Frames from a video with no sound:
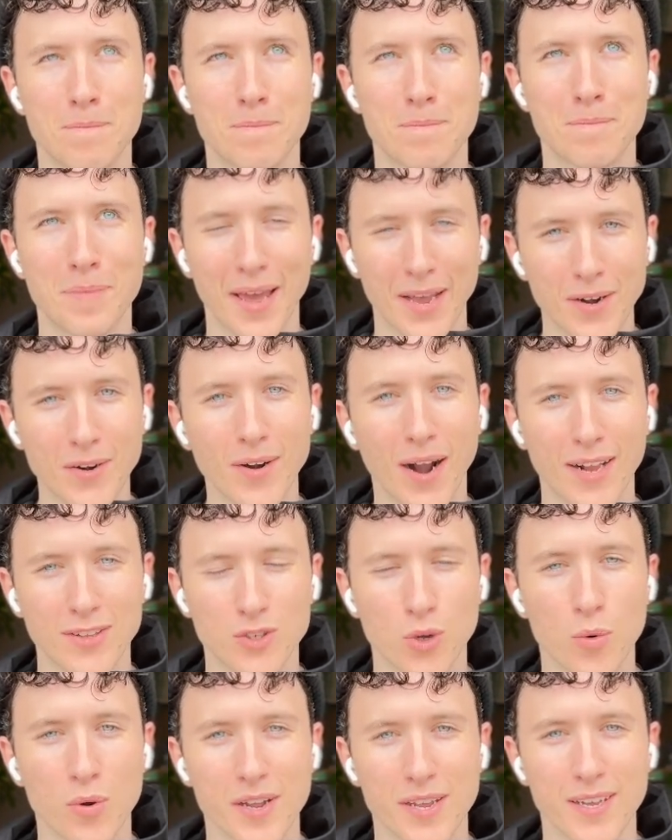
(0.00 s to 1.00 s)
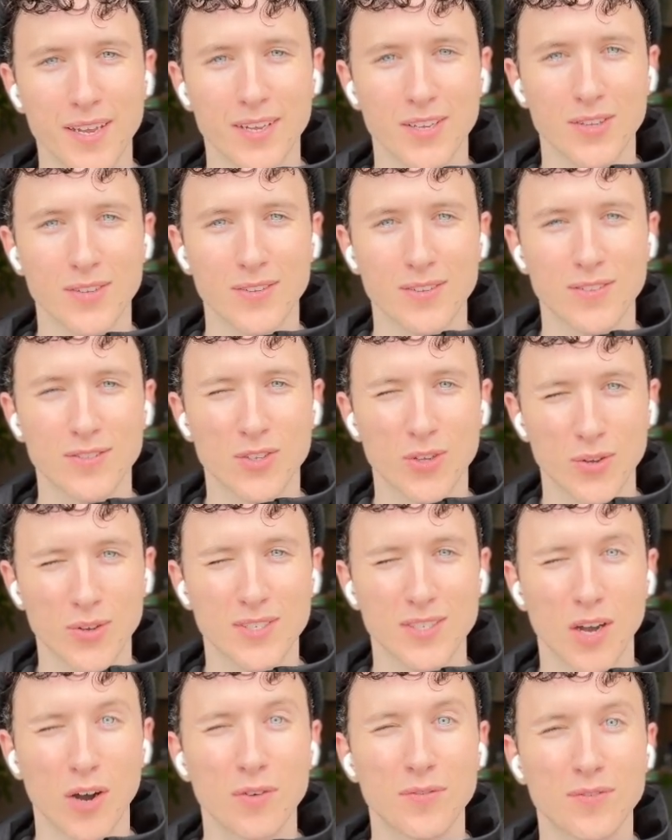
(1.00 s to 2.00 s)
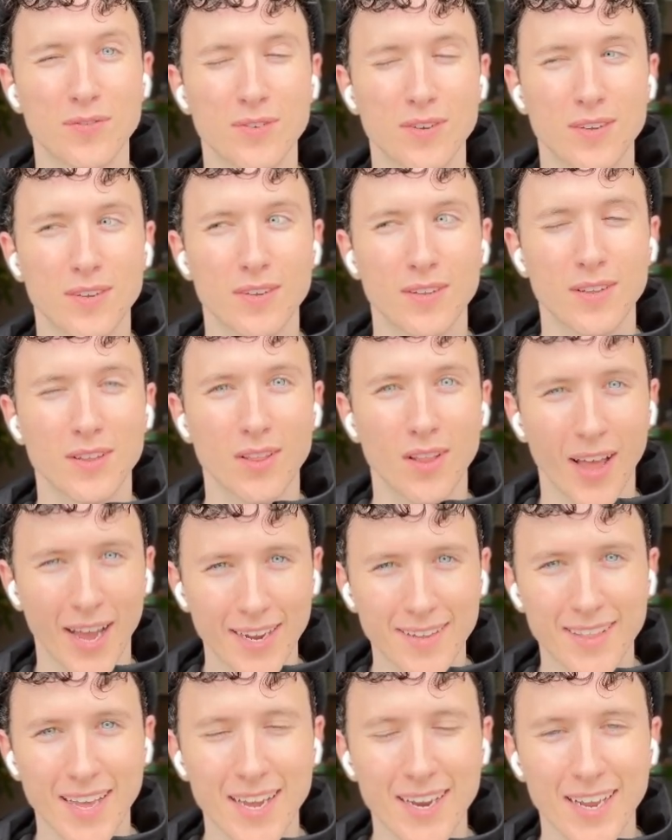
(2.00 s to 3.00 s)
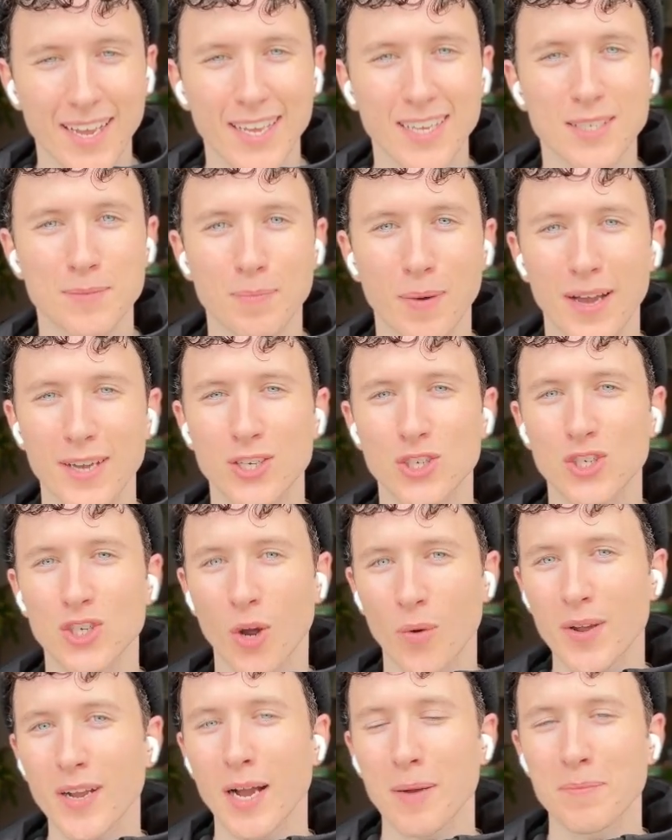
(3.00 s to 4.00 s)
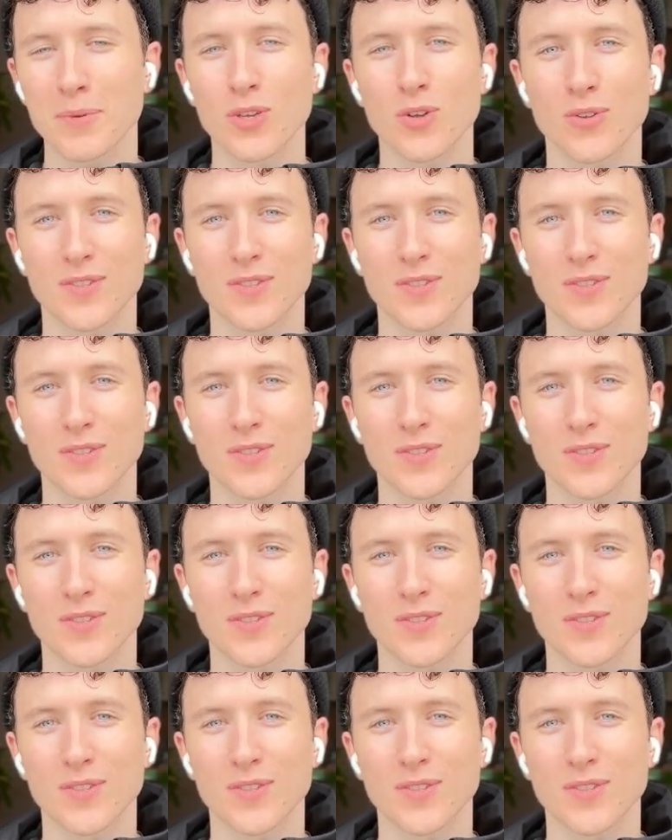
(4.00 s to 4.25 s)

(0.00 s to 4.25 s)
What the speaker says: better at talking to yourself like that is by showing up in your